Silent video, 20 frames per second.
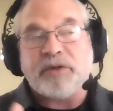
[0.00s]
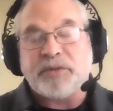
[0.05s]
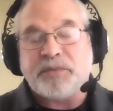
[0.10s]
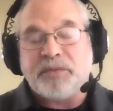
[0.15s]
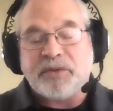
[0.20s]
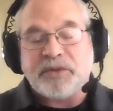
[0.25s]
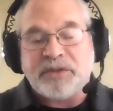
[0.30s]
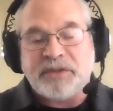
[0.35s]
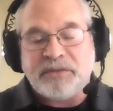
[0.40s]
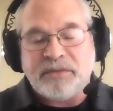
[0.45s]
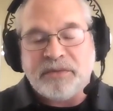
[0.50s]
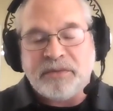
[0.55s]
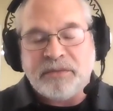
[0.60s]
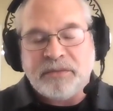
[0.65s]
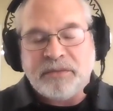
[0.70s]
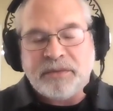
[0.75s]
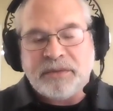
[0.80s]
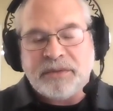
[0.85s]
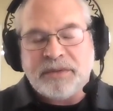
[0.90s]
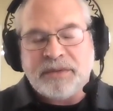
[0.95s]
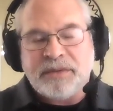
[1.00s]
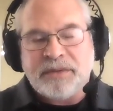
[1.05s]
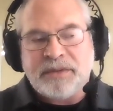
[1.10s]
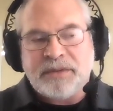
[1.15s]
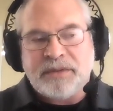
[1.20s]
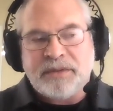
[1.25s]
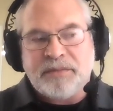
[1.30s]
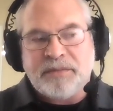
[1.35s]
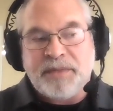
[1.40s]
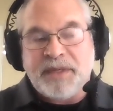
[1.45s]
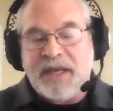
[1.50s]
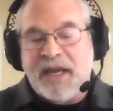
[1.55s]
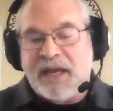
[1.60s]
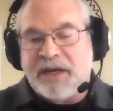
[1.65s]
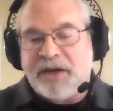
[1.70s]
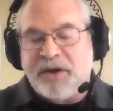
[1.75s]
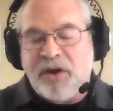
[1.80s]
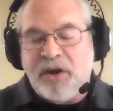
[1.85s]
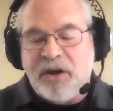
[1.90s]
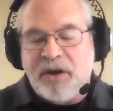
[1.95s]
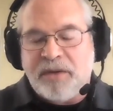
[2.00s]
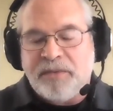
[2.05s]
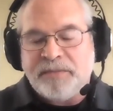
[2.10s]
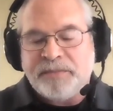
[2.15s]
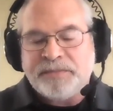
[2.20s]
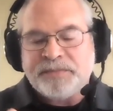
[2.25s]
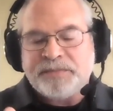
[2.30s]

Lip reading: supposed to be on at all,